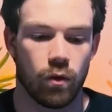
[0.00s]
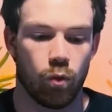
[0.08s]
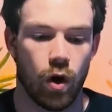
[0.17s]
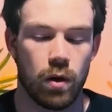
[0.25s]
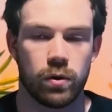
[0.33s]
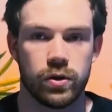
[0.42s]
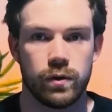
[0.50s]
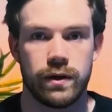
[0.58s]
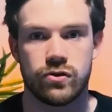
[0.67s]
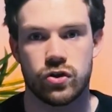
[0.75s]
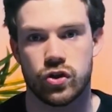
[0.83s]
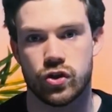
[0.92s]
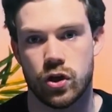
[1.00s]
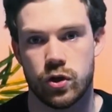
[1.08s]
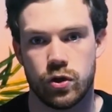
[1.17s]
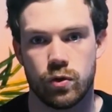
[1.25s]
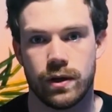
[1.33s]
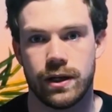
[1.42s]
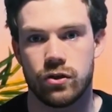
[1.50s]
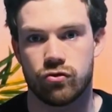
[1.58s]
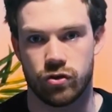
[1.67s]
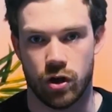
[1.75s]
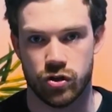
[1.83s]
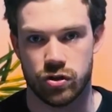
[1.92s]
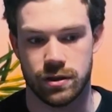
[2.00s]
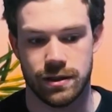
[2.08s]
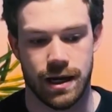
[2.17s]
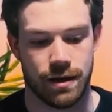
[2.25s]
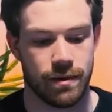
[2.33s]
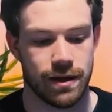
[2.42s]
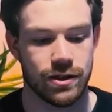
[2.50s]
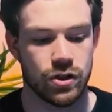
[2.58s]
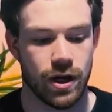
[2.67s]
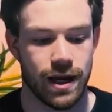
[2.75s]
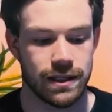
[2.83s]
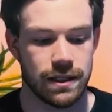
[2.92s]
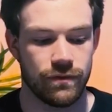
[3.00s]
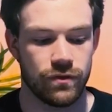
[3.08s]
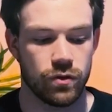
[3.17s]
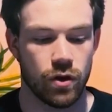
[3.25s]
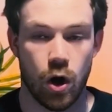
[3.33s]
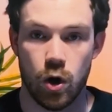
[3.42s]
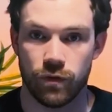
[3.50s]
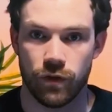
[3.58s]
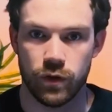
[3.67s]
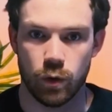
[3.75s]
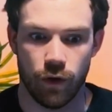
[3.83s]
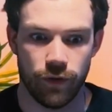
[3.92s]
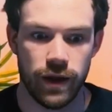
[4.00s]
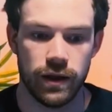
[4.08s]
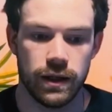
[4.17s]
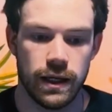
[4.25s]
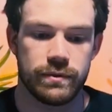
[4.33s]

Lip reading: What I want to do here is just show you an introduction to Tag Manager and give you the overview of it.